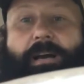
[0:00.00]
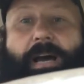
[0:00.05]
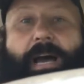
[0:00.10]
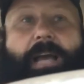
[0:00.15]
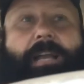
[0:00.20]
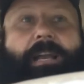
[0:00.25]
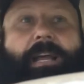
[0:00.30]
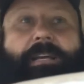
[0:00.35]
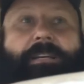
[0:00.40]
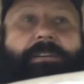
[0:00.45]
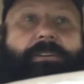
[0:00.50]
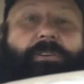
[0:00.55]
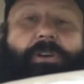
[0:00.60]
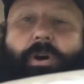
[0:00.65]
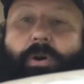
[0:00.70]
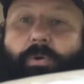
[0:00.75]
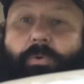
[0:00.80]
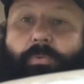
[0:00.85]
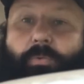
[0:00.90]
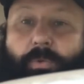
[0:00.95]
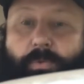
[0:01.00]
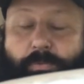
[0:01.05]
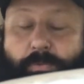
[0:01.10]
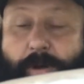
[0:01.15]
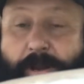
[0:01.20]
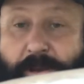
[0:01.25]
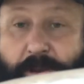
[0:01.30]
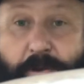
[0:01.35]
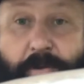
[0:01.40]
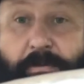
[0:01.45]
I'd like to know
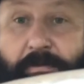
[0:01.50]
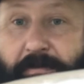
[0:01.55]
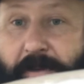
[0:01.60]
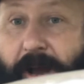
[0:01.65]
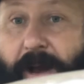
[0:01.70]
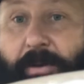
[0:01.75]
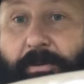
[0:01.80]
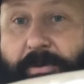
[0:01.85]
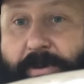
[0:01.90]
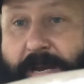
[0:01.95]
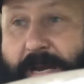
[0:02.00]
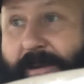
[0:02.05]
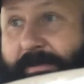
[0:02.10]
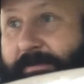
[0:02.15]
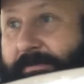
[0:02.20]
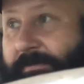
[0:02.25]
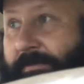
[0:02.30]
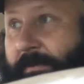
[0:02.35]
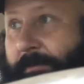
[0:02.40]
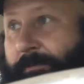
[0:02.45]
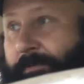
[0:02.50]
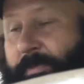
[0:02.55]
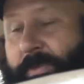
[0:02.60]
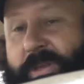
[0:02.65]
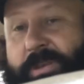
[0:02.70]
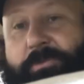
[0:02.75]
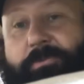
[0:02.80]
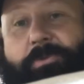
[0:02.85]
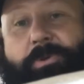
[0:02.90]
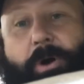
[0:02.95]
what you found. If
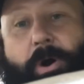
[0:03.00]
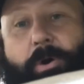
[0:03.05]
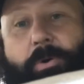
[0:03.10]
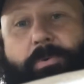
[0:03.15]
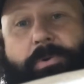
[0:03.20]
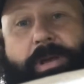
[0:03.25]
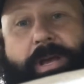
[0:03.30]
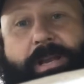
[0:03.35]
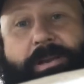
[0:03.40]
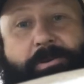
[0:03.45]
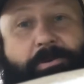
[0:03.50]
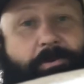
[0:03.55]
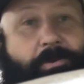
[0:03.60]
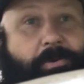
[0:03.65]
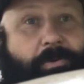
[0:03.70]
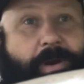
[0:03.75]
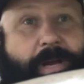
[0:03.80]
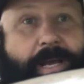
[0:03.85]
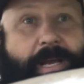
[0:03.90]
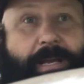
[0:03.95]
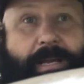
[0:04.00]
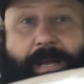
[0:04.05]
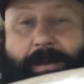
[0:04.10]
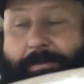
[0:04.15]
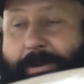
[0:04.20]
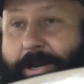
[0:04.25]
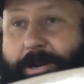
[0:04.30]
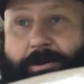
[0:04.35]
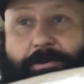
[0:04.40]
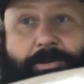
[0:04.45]
you don't and you agree, let
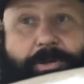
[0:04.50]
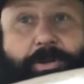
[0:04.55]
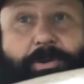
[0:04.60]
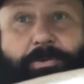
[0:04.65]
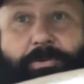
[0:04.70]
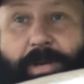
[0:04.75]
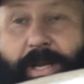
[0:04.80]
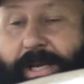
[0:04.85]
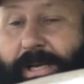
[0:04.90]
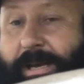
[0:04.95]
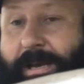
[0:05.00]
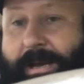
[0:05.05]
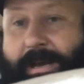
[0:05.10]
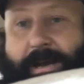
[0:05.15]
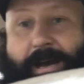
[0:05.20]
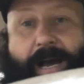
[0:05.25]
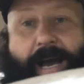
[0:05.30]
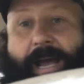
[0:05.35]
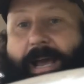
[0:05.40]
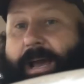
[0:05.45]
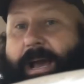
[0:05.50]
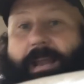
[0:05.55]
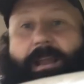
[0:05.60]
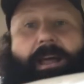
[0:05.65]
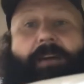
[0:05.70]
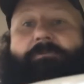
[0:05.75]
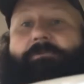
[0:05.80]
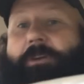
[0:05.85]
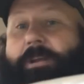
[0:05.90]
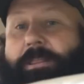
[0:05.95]
me know too. Like, I
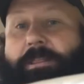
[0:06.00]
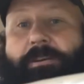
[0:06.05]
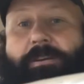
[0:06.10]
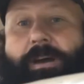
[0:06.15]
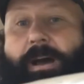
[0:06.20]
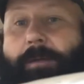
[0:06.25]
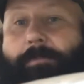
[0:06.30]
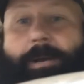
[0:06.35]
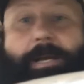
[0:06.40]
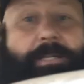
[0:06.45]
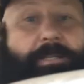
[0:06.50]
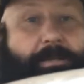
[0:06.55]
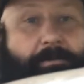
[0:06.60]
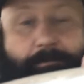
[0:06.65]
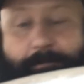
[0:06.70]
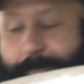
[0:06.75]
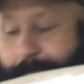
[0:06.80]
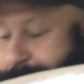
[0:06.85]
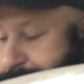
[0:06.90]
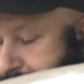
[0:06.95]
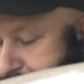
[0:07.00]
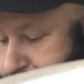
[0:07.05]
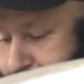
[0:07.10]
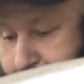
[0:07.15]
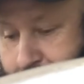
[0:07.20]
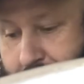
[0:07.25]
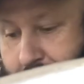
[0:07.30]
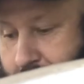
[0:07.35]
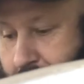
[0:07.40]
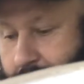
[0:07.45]
love reading the comments.
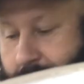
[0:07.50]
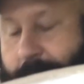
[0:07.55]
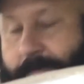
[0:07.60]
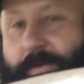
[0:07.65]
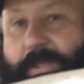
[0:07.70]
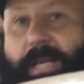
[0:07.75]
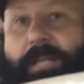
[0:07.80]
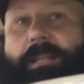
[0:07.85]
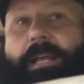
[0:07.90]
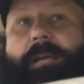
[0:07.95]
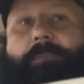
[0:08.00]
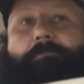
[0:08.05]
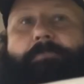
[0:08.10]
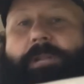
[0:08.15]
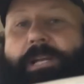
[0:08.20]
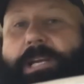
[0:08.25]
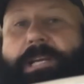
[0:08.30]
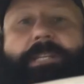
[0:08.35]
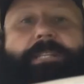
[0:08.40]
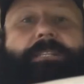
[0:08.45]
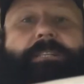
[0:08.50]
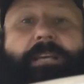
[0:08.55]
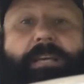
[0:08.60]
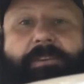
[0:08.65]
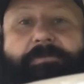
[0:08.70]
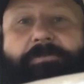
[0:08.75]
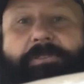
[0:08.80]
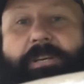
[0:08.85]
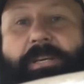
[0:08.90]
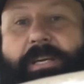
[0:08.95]
Like, please,
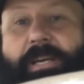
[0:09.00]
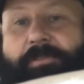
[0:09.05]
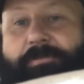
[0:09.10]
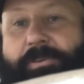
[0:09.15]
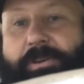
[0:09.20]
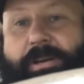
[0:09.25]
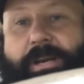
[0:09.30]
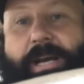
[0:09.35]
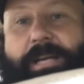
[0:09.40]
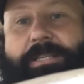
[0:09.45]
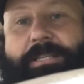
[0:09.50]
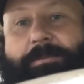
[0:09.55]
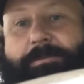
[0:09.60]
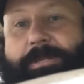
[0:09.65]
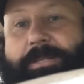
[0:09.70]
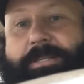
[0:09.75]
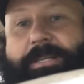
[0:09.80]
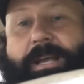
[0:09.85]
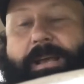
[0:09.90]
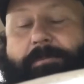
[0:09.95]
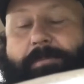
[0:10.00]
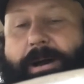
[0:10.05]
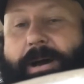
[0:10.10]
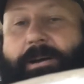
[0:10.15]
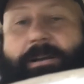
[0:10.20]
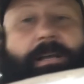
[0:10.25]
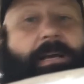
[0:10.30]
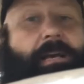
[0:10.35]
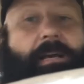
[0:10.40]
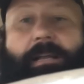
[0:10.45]
if you got something to say
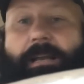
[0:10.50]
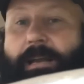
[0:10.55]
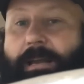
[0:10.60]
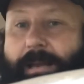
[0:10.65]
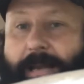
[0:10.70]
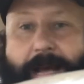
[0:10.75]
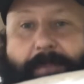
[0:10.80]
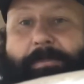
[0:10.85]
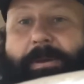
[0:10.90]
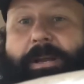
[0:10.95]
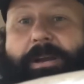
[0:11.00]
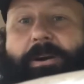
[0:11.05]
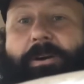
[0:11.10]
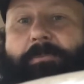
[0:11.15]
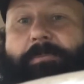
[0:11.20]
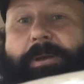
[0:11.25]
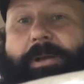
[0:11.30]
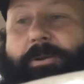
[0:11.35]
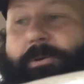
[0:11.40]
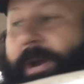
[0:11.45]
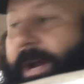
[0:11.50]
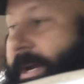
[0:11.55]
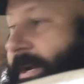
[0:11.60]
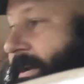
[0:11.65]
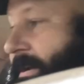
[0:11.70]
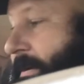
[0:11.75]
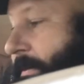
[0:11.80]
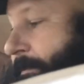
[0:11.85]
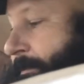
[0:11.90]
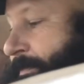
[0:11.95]
about it, let me know. It'd be great.
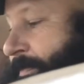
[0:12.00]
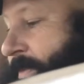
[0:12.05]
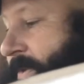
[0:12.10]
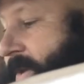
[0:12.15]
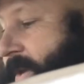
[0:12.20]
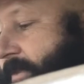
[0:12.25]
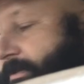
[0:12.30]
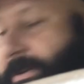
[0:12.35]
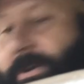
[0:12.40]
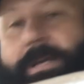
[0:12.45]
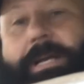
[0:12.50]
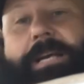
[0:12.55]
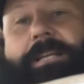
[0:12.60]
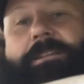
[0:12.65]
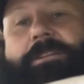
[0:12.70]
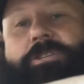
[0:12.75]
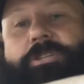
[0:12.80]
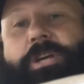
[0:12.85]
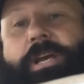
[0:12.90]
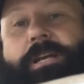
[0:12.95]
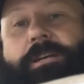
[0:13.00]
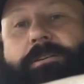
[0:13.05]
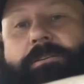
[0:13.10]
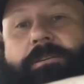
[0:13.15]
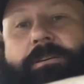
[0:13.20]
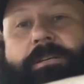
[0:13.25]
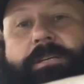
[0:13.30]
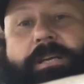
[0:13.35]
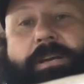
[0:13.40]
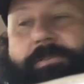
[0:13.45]
If you like the channel,
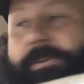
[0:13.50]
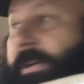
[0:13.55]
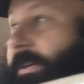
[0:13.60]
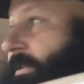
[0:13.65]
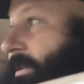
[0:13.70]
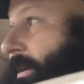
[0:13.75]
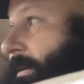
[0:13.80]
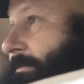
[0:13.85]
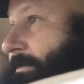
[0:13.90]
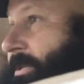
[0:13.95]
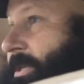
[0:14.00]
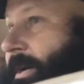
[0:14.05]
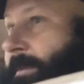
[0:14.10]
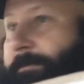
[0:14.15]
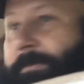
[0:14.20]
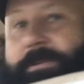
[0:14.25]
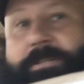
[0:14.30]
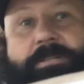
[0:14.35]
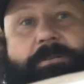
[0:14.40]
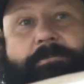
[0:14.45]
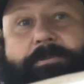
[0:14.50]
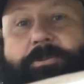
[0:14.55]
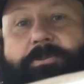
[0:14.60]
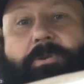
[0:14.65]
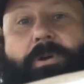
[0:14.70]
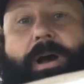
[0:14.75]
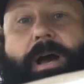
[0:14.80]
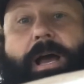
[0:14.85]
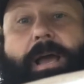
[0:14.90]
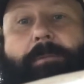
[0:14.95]
give it a thumbs up and
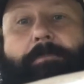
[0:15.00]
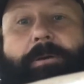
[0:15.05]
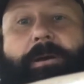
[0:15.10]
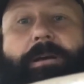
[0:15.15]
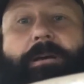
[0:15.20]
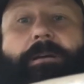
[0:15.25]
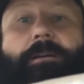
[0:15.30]
subscribe.